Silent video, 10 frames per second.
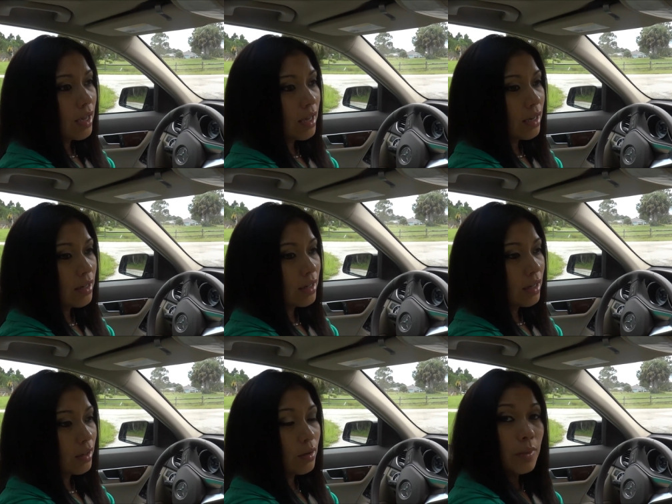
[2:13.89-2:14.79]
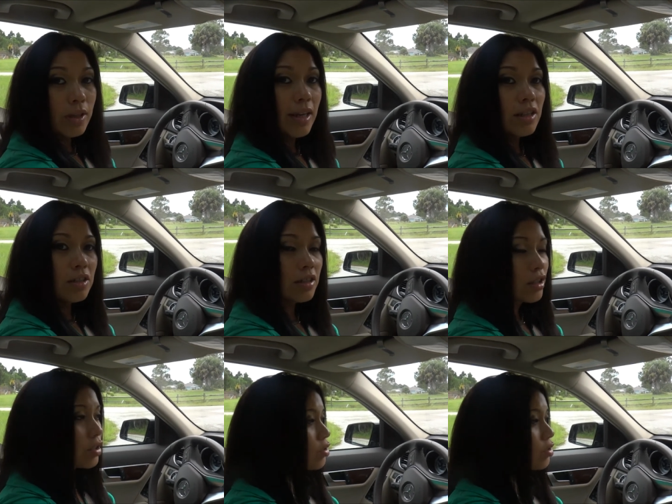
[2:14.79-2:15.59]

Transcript: And uh, communication, you know,